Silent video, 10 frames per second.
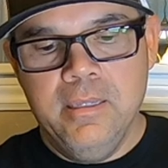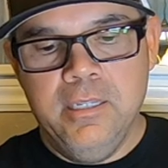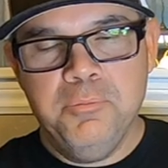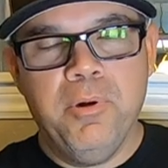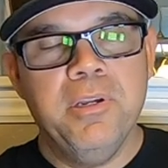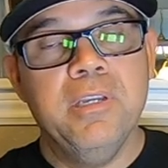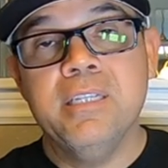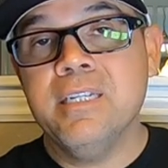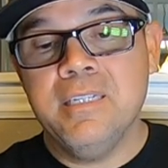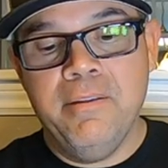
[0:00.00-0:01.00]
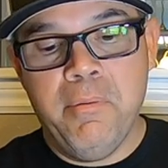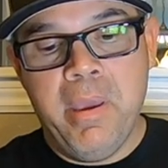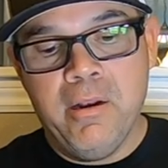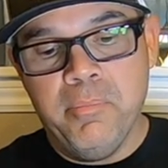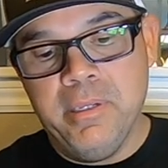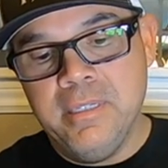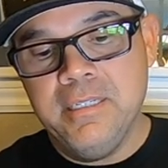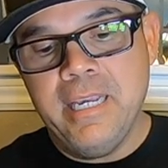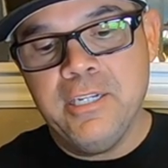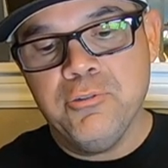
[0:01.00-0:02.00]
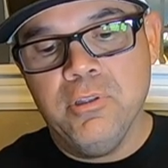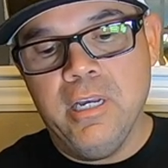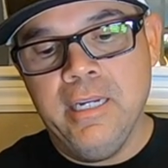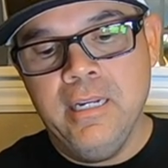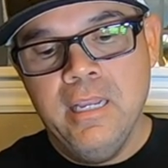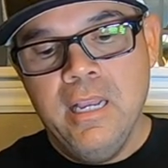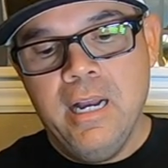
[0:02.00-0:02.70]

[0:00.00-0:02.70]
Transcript: This part, it doesn't even matter, but this extra line,